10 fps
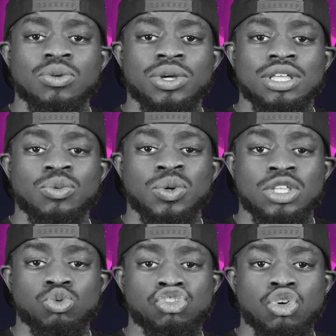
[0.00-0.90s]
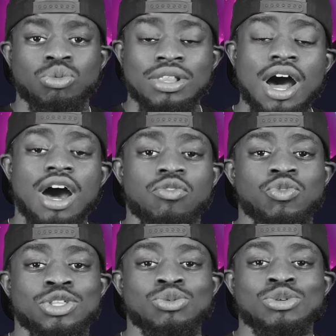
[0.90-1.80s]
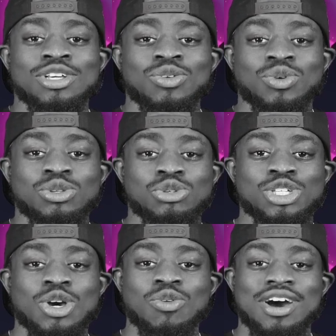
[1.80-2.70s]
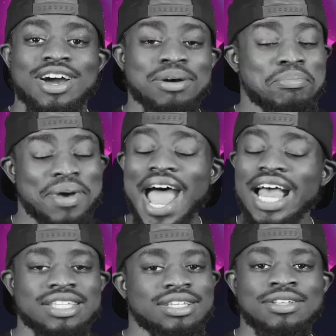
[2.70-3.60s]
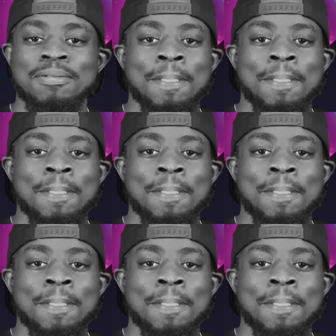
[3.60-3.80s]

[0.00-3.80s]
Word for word: when you, when you show love, when you when you show uh, compassion,